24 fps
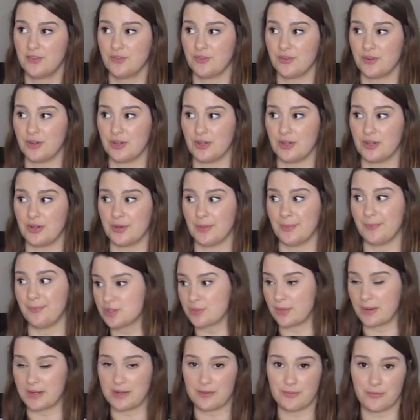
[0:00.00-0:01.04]
for
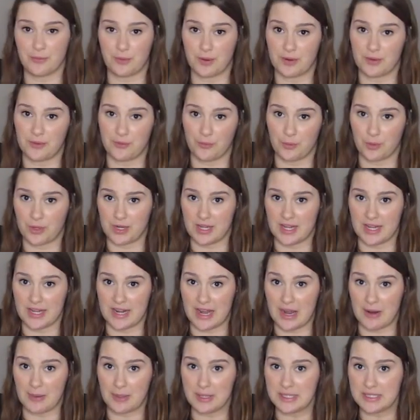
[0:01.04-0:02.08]
24 to 48
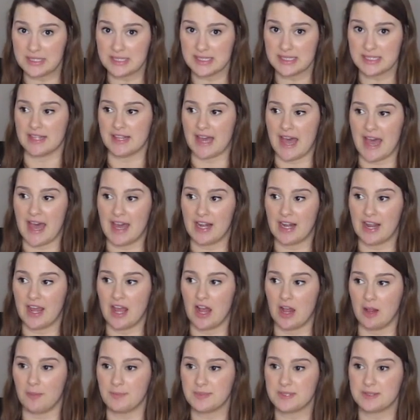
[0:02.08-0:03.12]
hours. That
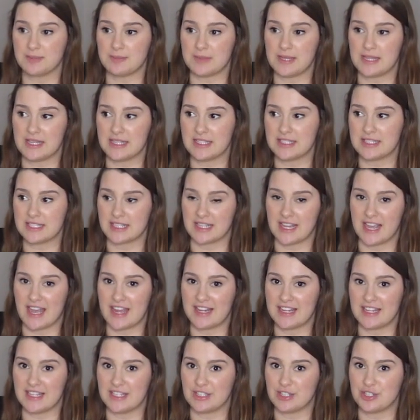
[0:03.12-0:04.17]
helps me to
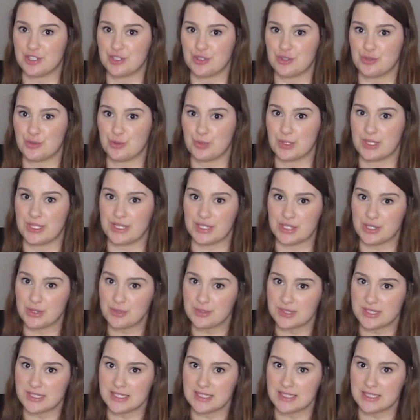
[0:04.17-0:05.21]
get into
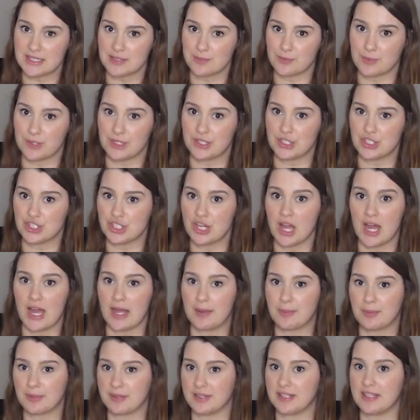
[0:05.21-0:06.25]
ketosis, which
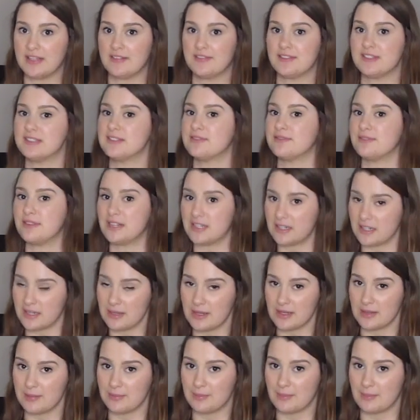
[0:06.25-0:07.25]
I believe is very